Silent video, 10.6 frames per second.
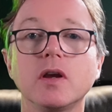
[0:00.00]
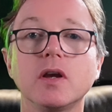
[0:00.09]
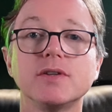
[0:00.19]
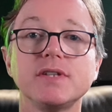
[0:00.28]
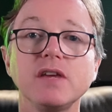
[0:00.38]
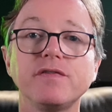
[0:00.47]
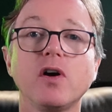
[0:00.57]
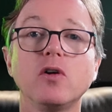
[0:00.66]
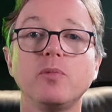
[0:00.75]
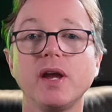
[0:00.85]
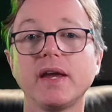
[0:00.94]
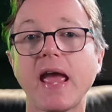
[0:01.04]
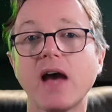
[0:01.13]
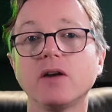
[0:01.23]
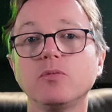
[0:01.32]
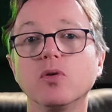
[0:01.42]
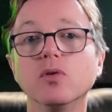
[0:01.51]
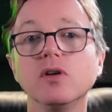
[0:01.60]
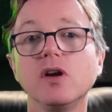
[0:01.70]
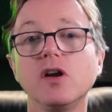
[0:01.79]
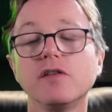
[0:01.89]
CFO will be accountable
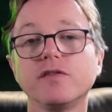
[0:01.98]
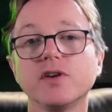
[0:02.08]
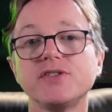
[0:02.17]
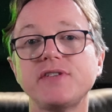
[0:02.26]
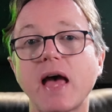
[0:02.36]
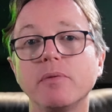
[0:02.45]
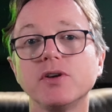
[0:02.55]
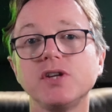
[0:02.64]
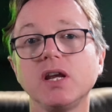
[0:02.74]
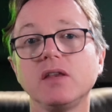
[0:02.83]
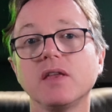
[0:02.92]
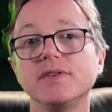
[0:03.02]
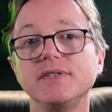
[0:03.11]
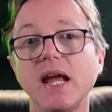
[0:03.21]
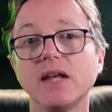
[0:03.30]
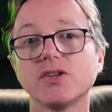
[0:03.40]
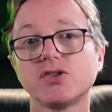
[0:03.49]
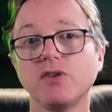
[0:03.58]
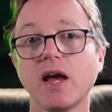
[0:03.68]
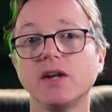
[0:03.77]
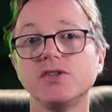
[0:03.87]
for establishing the debt
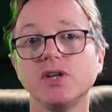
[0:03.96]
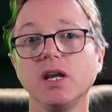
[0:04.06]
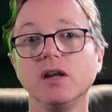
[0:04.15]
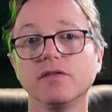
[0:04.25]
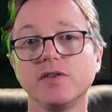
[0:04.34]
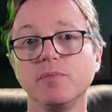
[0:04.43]
strategy for